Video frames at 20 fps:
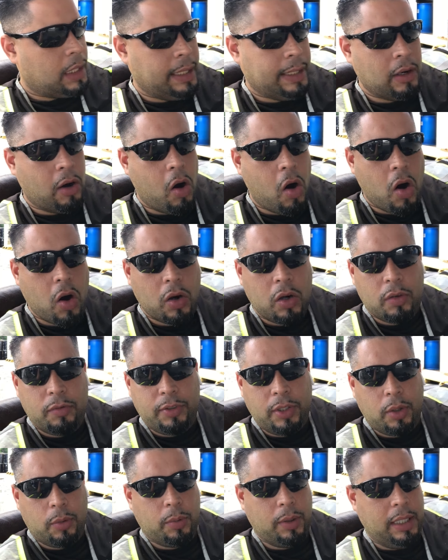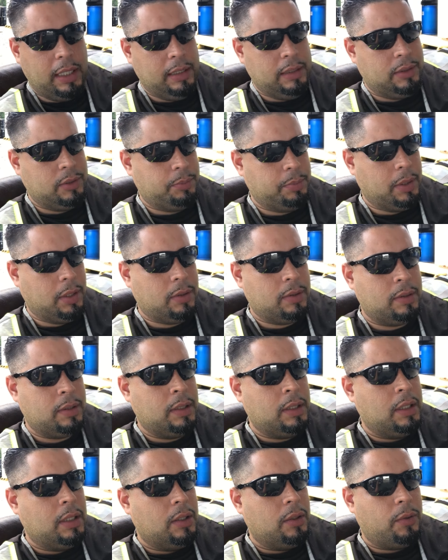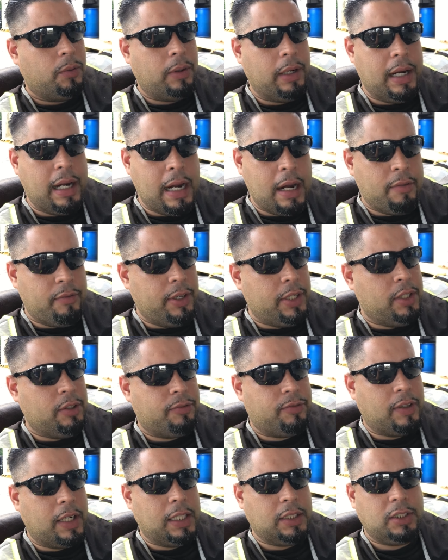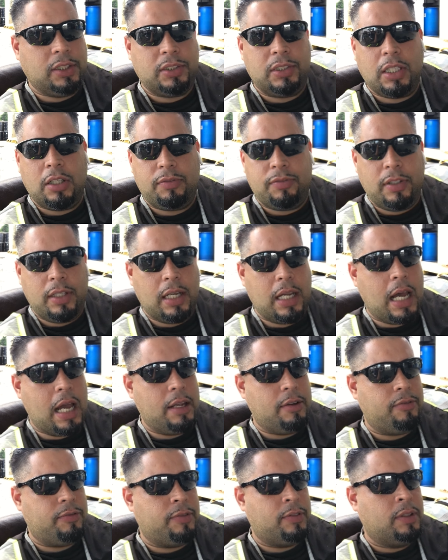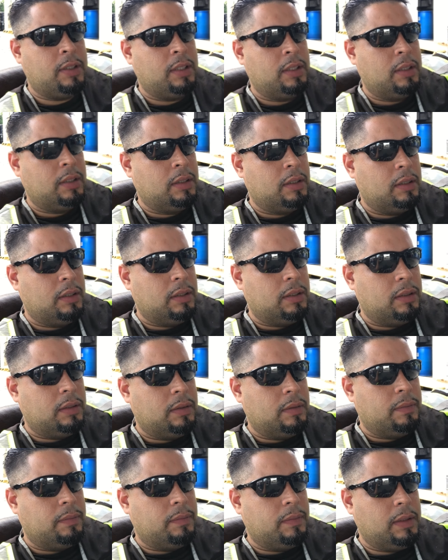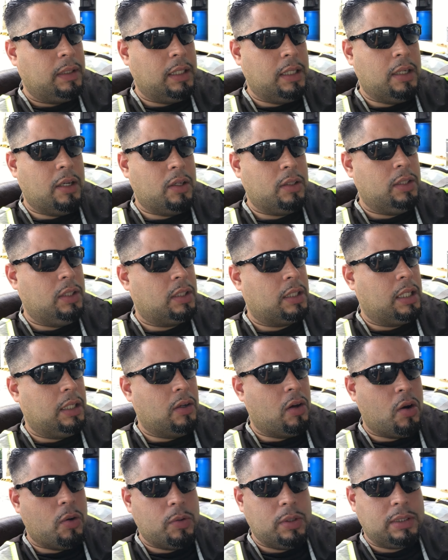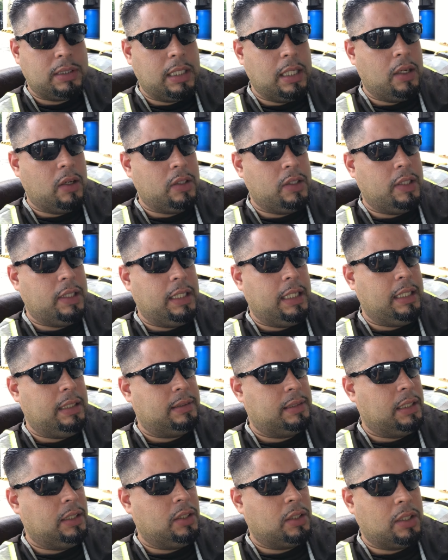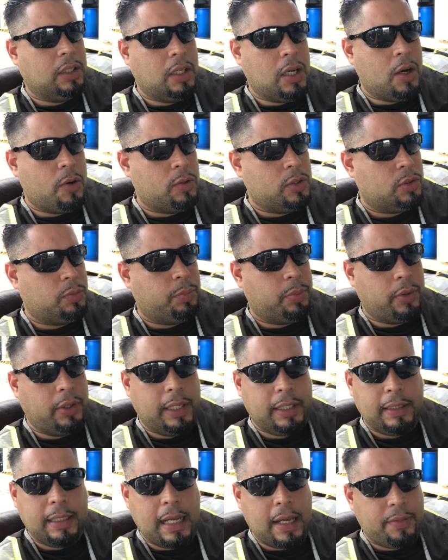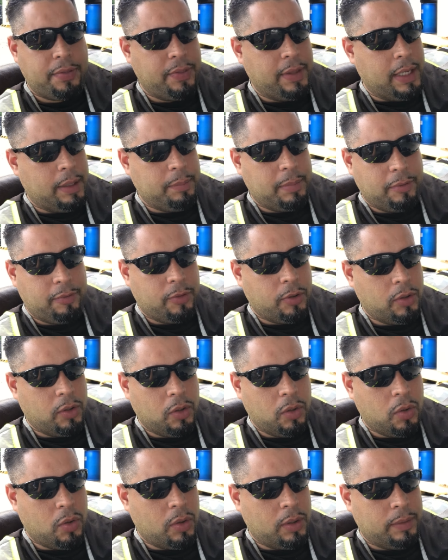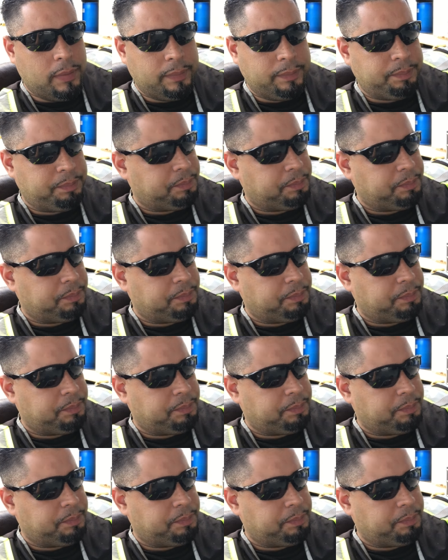in all of your ways, bro. Wherever you find yourself in life, you know, you can always get on your knees and you could always bring that thing before the Lord